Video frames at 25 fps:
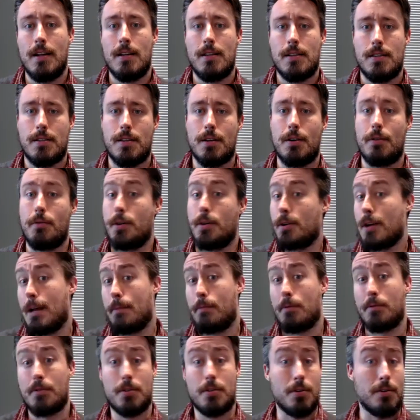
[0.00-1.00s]
So you're
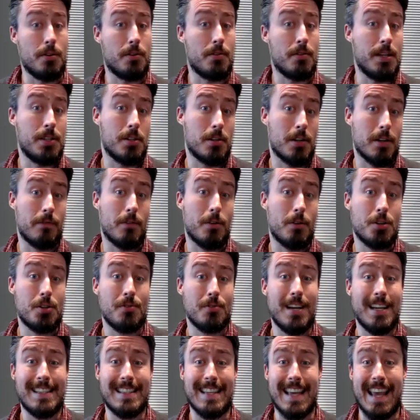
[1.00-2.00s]
able to increase your conversion
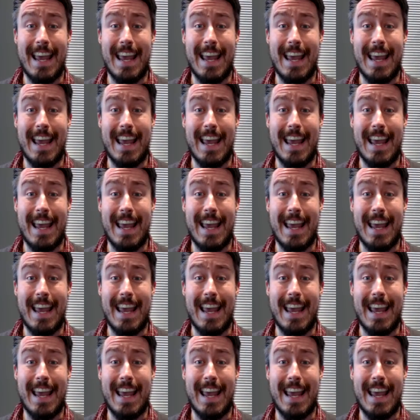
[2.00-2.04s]
rates